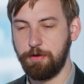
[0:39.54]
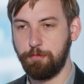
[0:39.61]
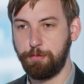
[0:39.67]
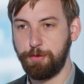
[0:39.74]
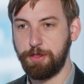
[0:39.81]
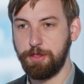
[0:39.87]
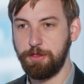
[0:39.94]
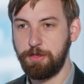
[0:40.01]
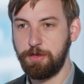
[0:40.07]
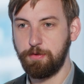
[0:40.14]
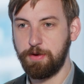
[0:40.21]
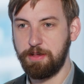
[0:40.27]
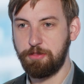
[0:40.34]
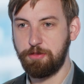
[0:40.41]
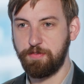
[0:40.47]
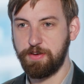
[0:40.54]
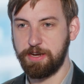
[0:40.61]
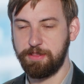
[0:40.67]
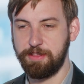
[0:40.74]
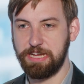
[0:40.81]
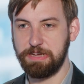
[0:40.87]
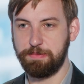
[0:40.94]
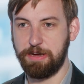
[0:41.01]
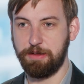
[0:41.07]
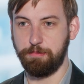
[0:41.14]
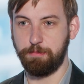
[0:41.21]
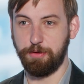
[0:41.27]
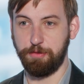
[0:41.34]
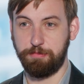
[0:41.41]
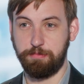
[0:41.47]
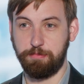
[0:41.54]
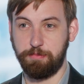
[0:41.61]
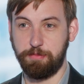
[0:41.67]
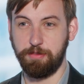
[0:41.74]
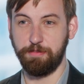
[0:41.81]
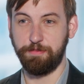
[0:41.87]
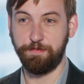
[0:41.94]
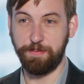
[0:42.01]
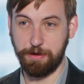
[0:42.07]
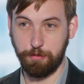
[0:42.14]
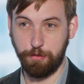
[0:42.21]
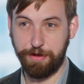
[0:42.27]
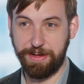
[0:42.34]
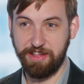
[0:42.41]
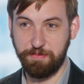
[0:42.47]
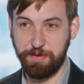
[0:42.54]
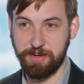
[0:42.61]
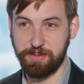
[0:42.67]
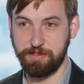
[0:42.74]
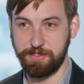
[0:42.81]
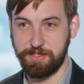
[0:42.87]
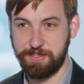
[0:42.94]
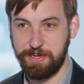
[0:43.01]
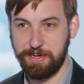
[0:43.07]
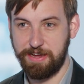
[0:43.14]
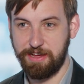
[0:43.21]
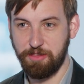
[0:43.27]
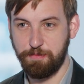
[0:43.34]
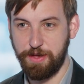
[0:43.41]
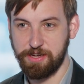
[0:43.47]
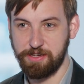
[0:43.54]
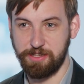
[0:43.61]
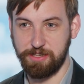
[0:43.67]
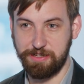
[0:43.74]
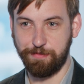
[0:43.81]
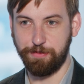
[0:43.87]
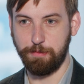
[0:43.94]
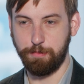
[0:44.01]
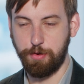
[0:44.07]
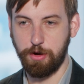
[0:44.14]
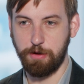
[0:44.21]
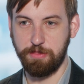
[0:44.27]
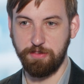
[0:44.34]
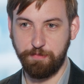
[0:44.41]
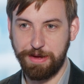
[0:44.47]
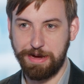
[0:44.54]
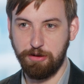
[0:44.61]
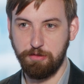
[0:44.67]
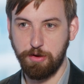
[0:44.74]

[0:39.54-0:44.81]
Within the US, you've got to think about both the federal aspect and the state aspect and the different parts of power